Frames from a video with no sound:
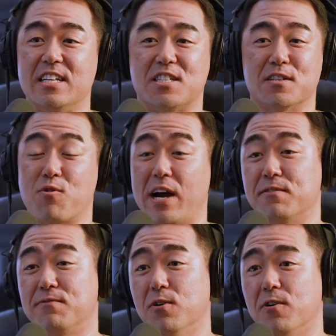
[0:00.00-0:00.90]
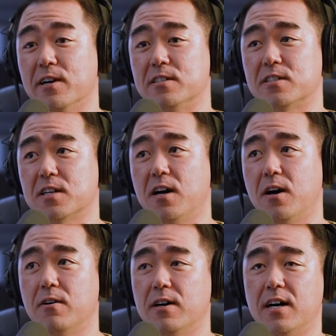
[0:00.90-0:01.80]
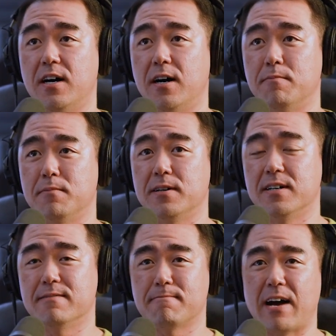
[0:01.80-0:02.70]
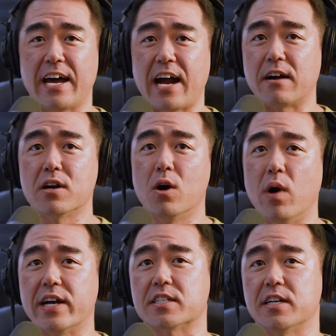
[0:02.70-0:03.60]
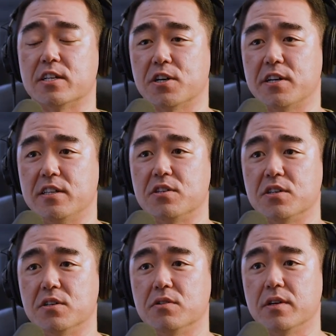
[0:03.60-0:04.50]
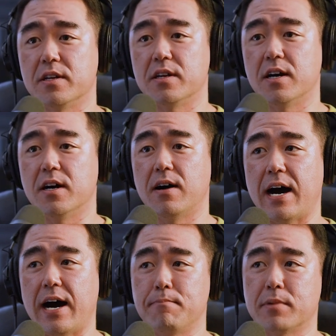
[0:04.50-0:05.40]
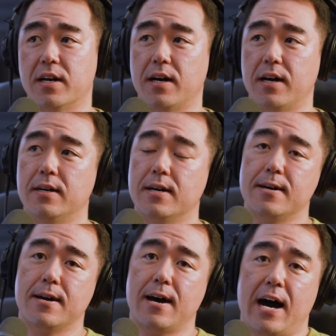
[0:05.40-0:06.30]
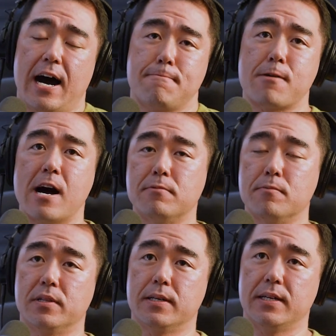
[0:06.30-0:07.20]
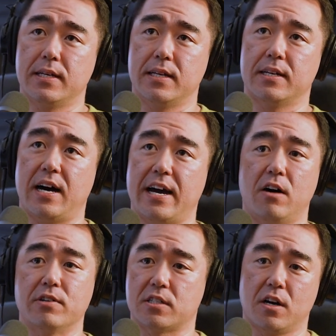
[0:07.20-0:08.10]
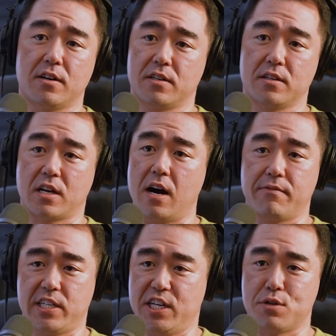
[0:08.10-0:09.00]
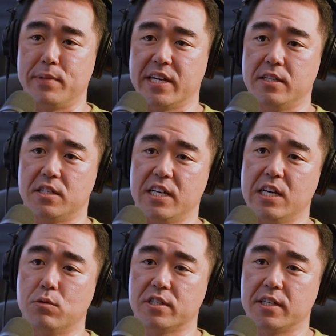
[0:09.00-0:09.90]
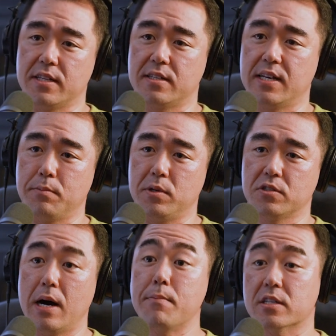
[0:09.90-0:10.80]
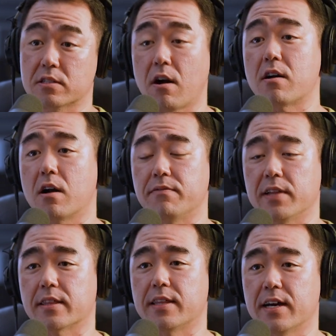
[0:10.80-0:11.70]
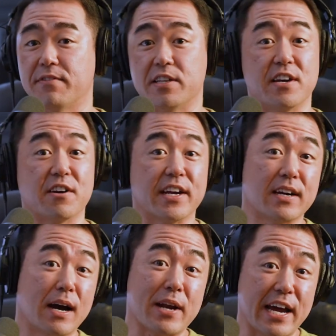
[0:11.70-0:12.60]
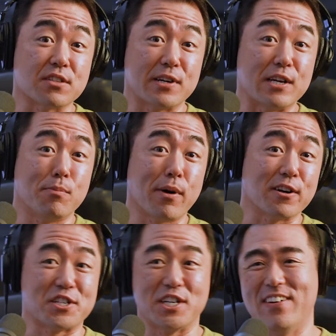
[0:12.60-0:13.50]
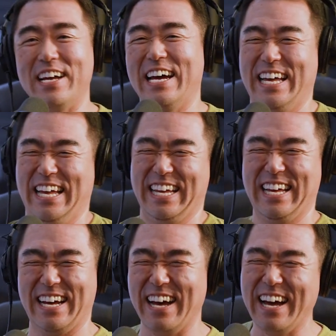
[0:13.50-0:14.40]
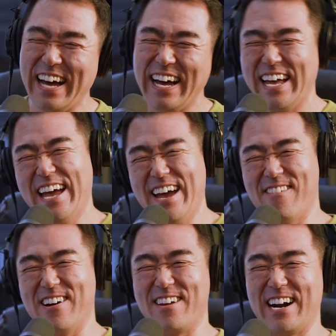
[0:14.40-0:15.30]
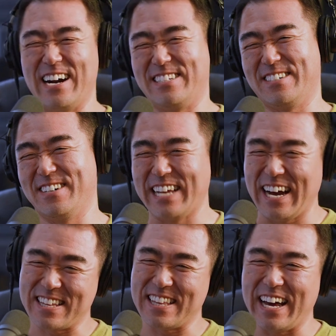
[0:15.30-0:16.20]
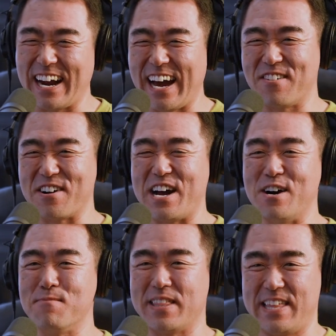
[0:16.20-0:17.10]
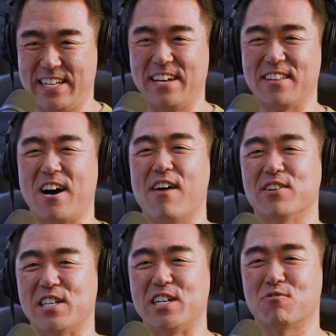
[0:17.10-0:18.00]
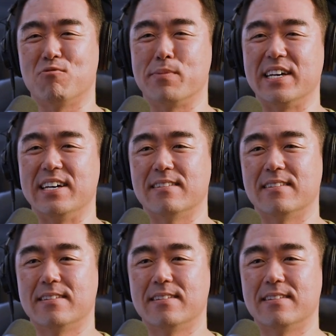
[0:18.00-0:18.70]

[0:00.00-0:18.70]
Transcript: It's ground floor, and so um, I, I don't know what it's going to turn into. You know, I'm gonna I'll probably, I always start, the conversation begins at an equal seat at the table. So I'm going to start it off like that. If he's hearing, I'm going to ask for equal partnership. Whether yeah. or not it turns out to that, I don't know, but that's how the conversation will begin.